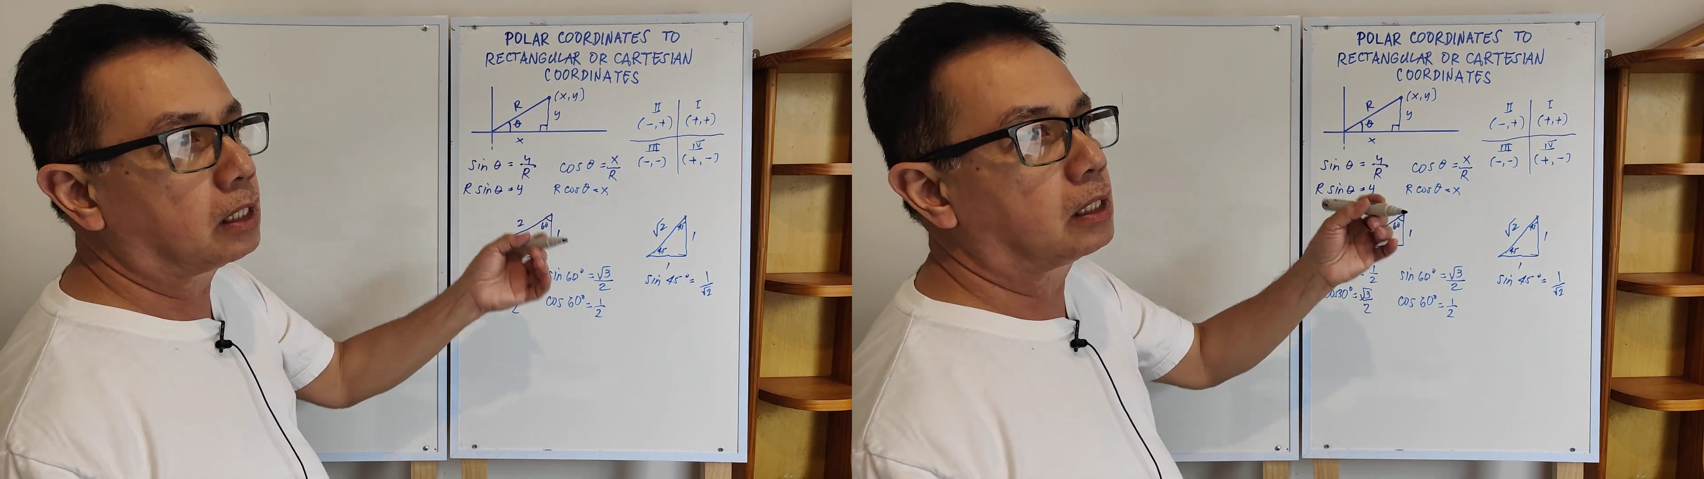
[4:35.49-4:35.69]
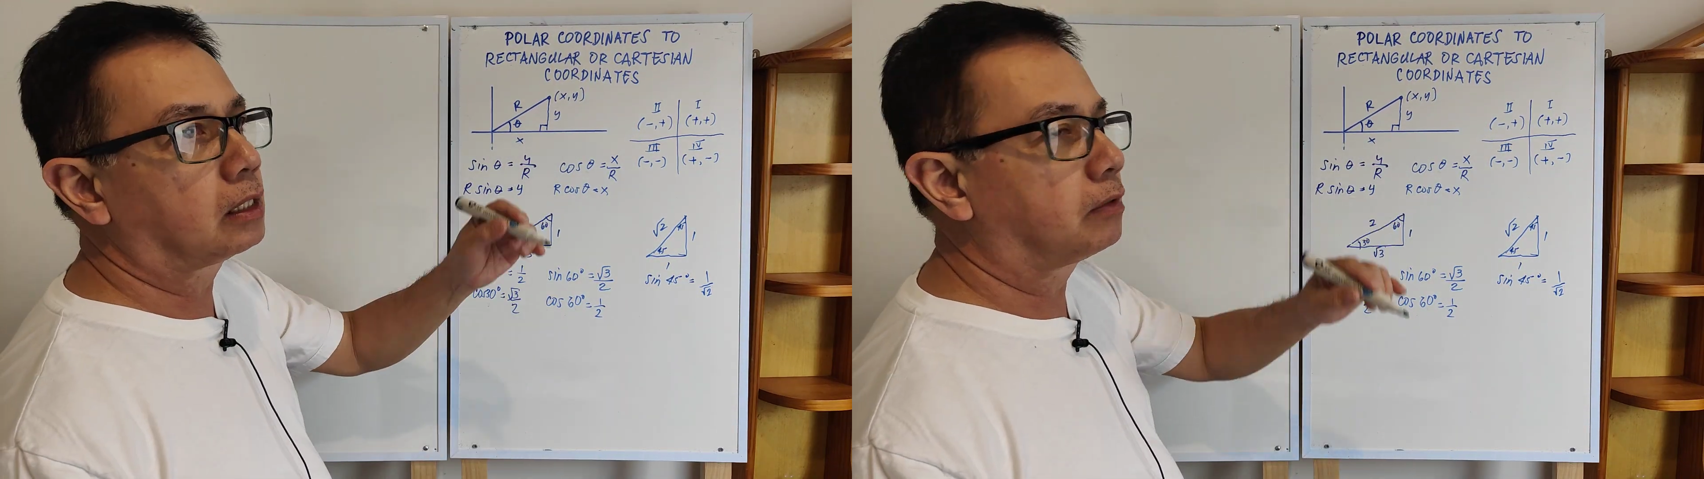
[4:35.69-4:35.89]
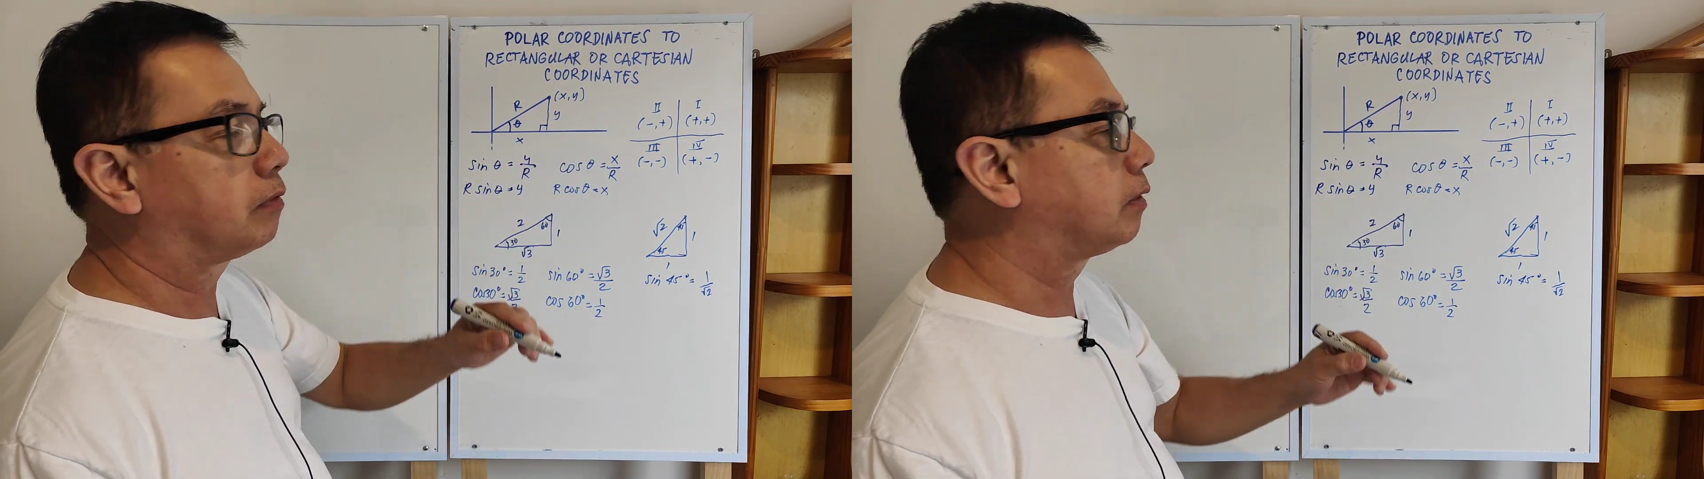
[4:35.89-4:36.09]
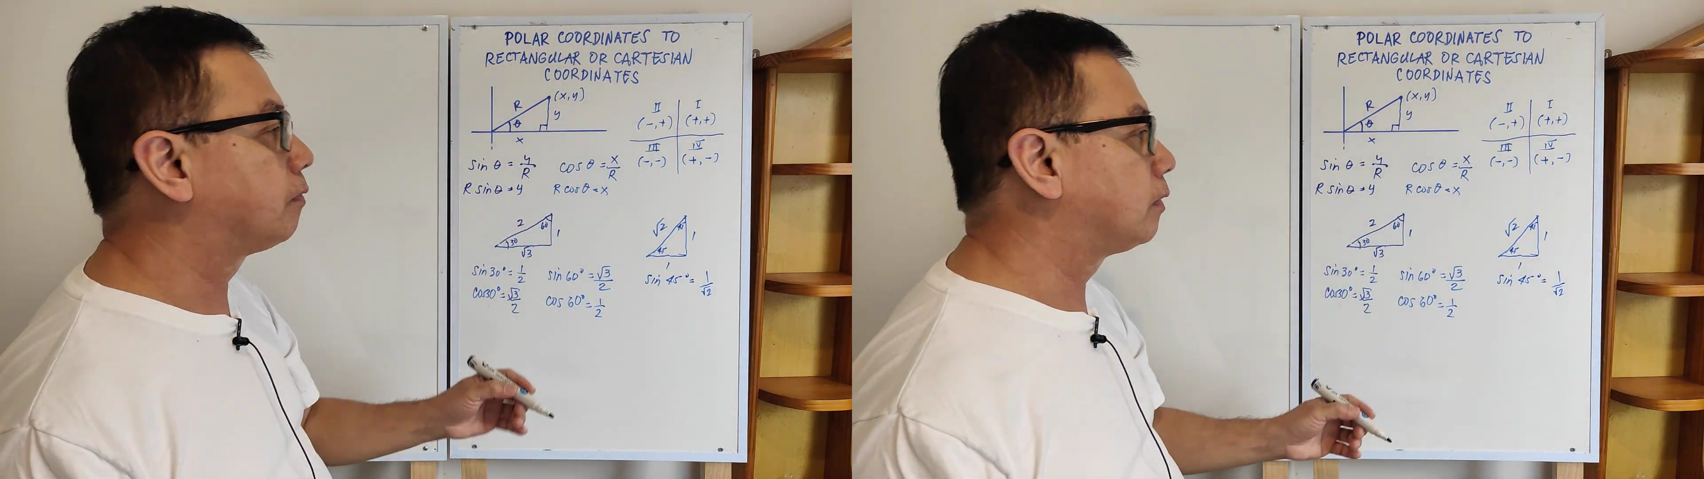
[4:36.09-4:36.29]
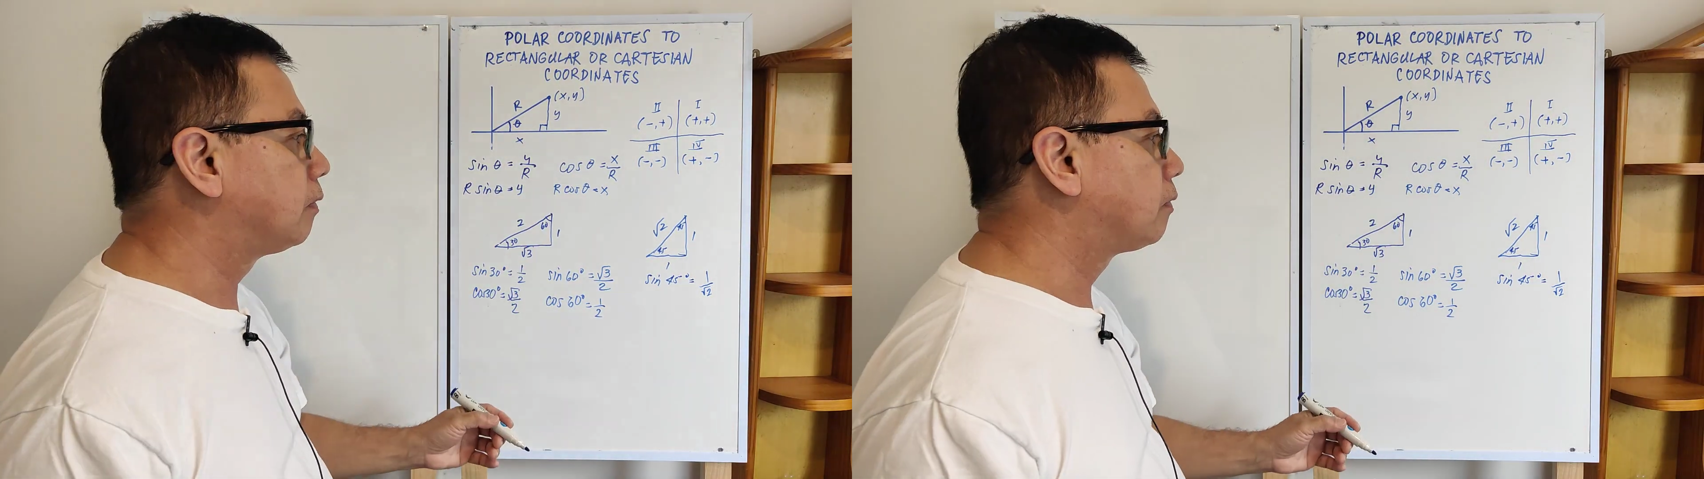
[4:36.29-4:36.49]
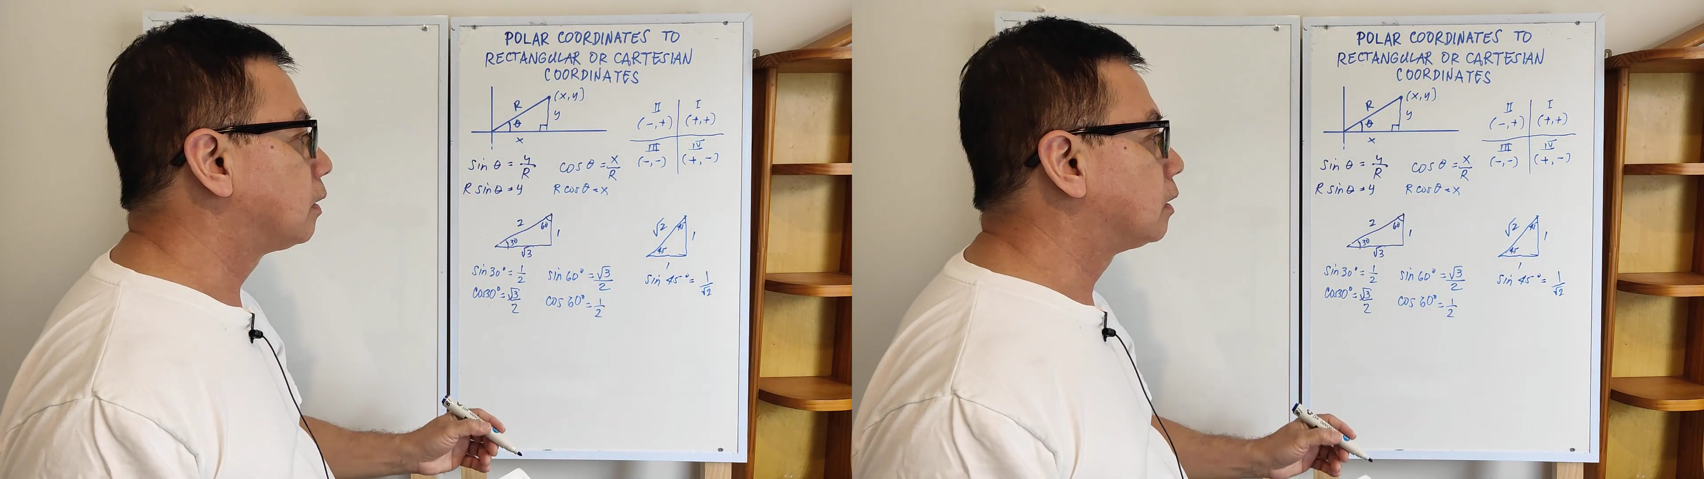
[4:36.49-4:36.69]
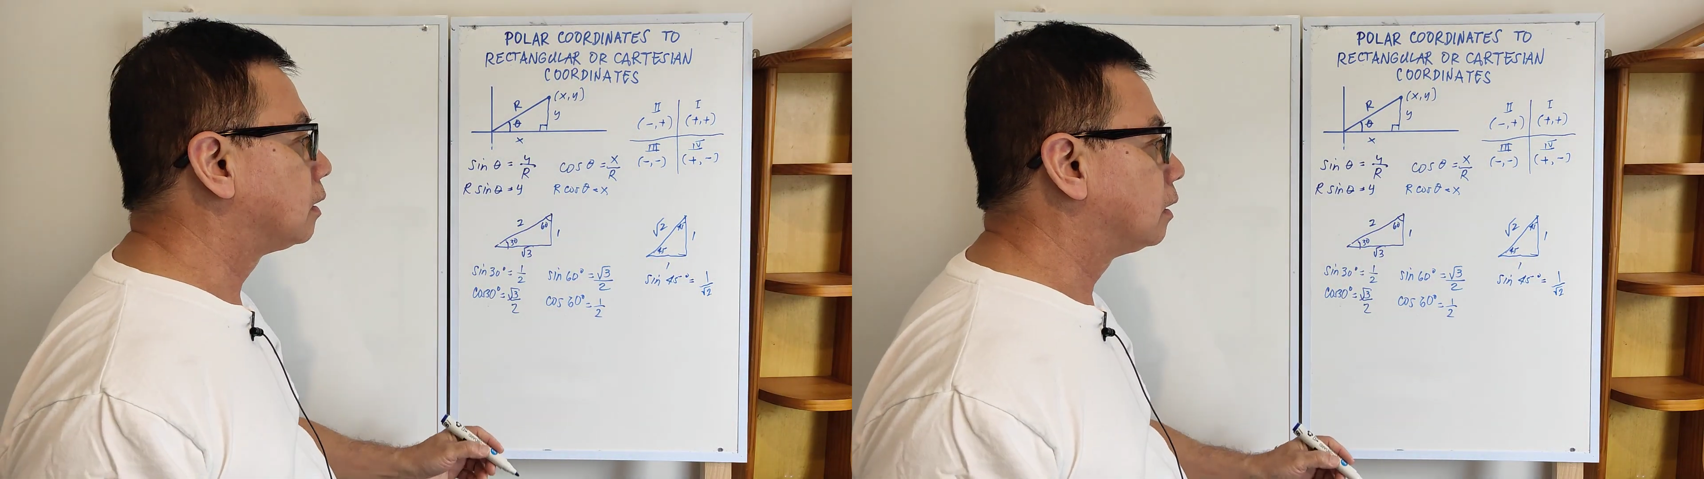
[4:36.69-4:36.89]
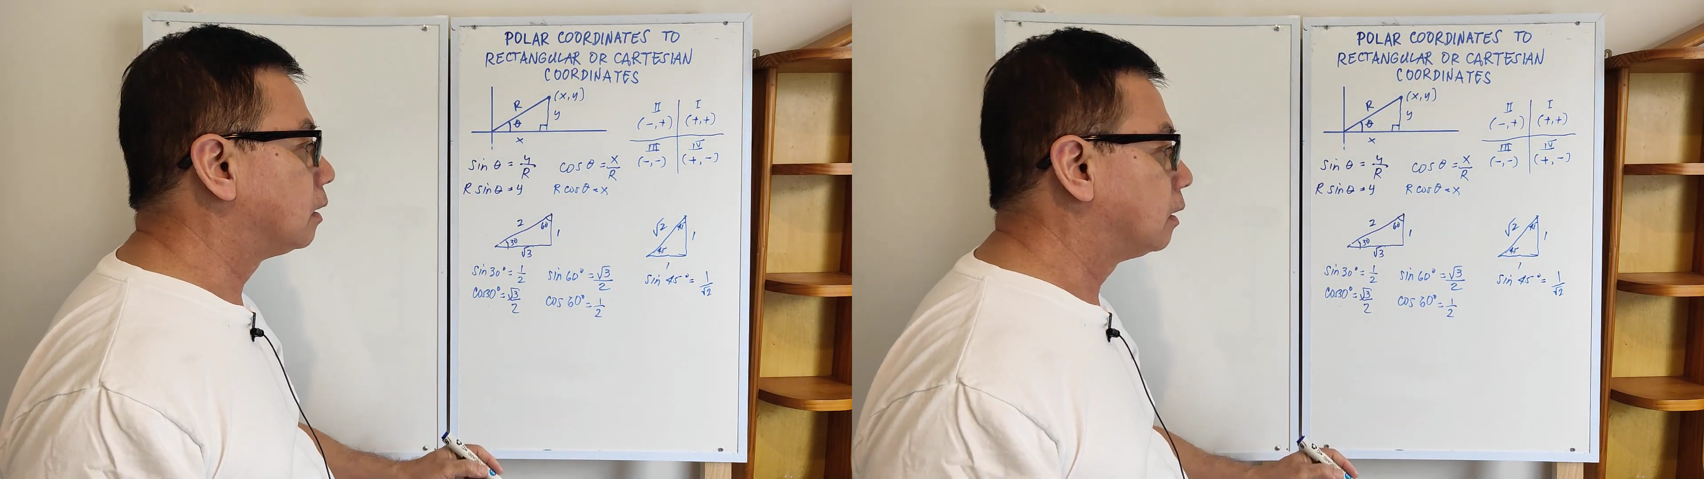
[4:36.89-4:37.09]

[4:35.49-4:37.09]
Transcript: a different